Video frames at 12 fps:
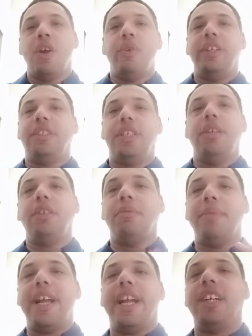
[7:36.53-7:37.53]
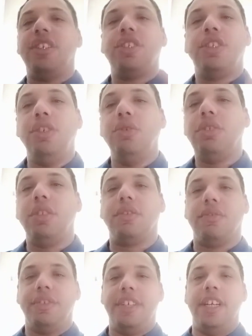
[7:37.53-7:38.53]
We seem to make excuses
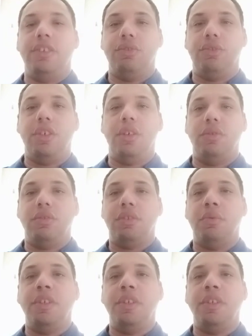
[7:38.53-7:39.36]
for Daniel Jones.